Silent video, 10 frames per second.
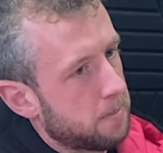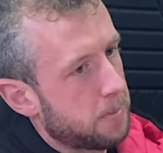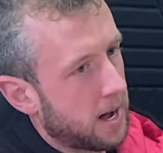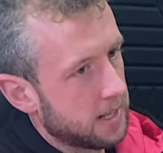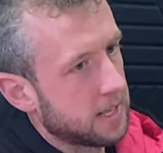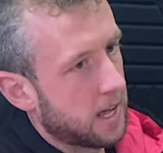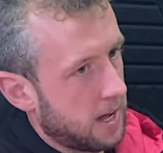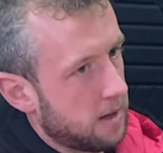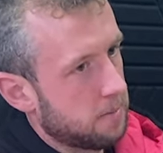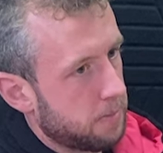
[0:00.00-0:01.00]
partly
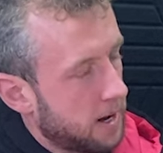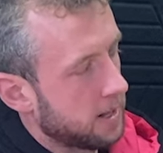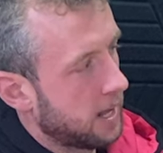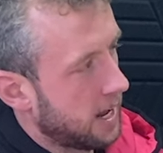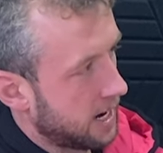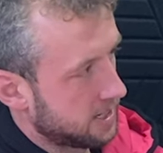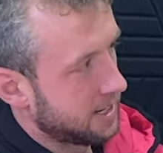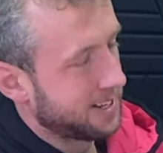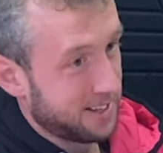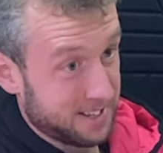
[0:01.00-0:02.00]
that, partly that. And I
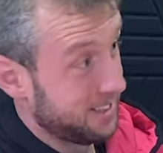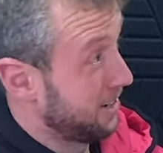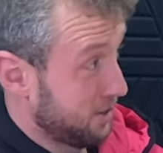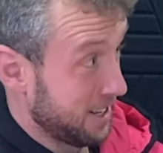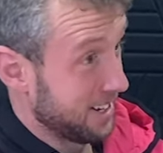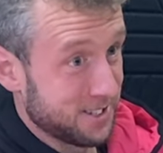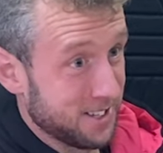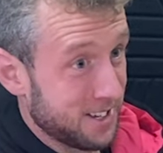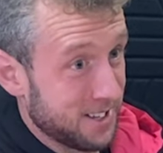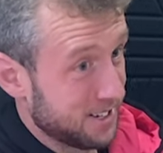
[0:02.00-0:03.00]
said this literally
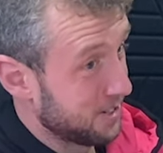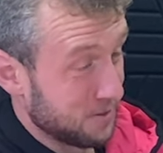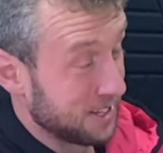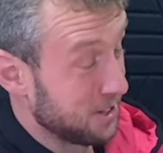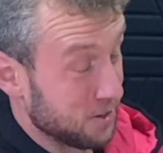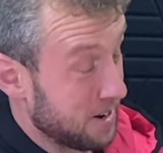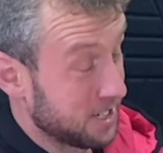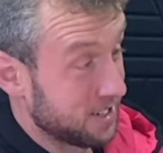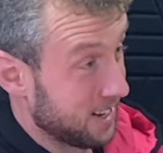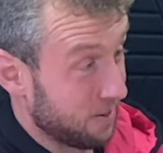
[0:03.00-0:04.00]
yesterday. Yeah. This is weird that you mentioned.